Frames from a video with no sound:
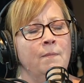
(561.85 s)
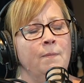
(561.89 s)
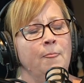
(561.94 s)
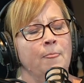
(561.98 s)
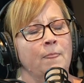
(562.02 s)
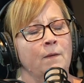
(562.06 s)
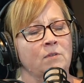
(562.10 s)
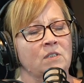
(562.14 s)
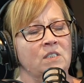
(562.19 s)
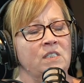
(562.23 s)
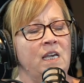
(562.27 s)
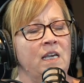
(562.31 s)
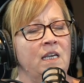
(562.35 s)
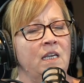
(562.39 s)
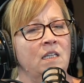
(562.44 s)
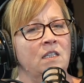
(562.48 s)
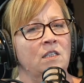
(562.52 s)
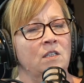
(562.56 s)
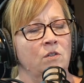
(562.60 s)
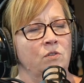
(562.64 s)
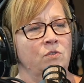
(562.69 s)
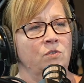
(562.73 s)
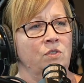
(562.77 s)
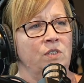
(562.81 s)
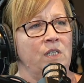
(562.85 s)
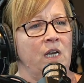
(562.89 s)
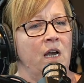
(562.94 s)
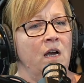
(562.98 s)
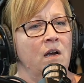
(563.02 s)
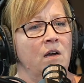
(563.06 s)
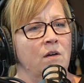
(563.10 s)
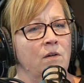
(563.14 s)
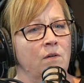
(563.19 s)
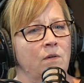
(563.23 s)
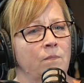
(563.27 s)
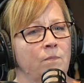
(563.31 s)
We're taking those
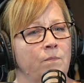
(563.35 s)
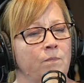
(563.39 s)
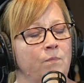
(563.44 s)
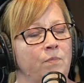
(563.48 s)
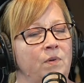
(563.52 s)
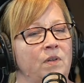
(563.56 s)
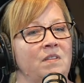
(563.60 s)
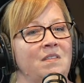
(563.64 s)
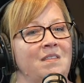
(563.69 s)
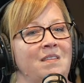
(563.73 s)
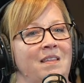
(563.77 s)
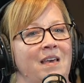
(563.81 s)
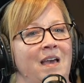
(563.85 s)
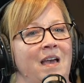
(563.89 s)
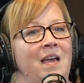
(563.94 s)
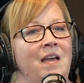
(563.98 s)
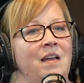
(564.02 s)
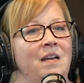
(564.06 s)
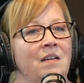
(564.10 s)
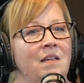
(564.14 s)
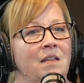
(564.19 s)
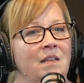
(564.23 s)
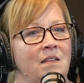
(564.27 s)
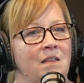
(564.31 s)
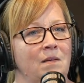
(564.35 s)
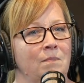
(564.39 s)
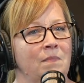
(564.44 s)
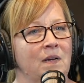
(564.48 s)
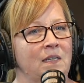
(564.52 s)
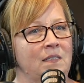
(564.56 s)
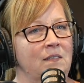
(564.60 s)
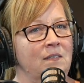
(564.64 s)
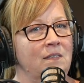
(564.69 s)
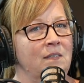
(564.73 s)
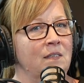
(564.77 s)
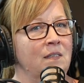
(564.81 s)
out, but then the
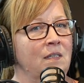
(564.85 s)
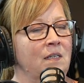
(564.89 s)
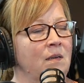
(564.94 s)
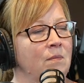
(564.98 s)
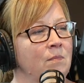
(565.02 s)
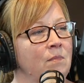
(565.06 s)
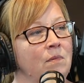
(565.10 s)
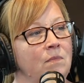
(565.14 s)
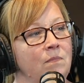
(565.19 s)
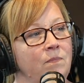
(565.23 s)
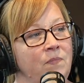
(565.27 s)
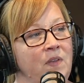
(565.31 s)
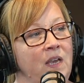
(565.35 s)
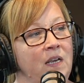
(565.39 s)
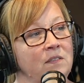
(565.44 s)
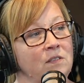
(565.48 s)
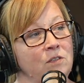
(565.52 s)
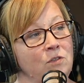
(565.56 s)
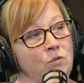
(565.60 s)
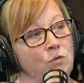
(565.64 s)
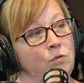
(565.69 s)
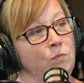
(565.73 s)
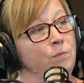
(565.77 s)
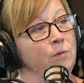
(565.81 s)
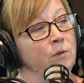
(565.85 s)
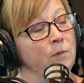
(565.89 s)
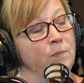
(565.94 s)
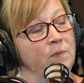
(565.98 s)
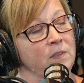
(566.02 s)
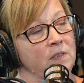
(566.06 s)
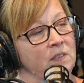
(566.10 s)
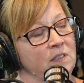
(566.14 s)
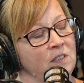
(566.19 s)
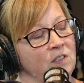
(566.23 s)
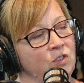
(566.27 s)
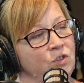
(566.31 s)
mycelium has a dual
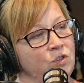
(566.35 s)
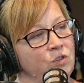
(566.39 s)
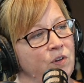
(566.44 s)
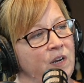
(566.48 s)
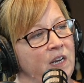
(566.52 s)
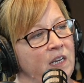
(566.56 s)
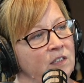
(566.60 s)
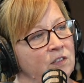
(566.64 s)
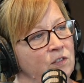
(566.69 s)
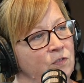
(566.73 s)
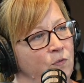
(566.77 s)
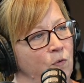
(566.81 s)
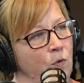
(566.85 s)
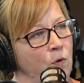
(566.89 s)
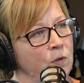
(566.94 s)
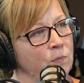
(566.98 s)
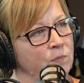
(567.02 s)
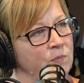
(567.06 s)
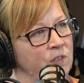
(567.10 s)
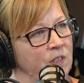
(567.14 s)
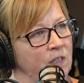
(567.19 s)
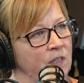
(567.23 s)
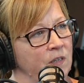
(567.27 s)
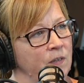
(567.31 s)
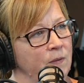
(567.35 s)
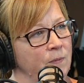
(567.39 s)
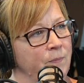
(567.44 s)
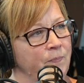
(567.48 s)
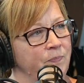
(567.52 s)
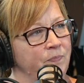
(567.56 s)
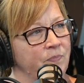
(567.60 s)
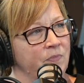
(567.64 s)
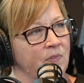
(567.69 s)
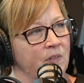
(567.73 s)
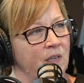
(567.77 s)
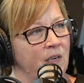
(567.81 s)
purpose. It transforms it.
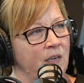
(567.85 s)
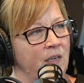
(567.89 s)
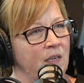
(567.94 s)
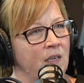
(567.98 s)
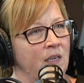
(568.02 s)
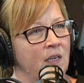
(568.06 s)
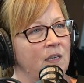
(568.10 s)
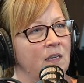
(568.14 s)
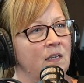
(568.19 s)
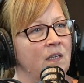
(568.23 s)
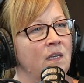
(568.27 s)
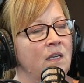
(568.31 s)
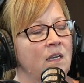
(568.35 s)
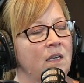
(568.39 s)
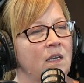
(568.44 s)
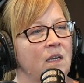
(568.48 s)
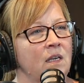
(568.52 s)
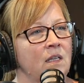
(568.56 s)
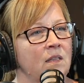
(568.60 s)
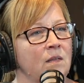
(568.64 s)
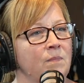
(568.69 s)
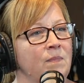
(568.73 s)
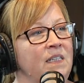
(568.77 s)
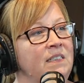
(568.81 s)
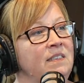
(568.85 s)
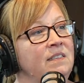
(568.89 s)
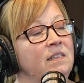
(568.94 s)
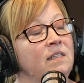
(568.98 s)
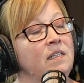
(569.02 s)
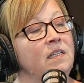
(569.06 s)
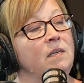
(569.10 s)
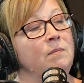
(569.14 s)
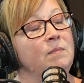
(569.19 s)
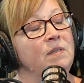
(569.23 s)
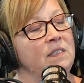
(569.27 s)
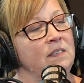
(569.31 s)
The
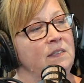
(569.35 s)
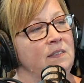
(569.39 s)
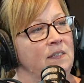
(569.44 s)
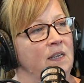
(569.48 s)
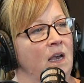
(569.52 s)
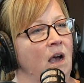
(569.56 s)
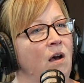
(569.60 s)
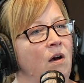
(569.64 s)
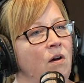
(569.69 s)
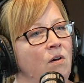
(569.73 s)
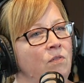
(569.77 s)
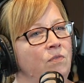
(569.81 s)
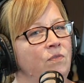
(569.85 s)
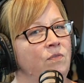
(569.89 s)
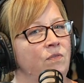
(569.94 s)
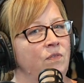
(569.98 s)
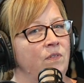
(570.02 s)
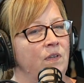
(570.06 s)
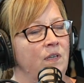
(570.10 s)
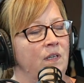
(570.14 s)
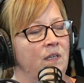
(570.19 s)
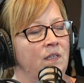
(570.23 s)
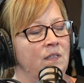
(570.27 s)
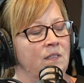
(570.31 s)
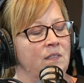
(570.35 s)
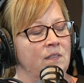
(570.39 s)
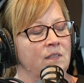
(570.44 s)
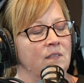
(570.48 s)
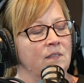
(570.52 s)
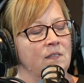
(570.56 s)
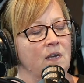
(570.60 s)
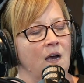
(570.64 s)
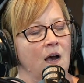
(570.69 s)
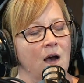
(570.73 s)
mycelium itself is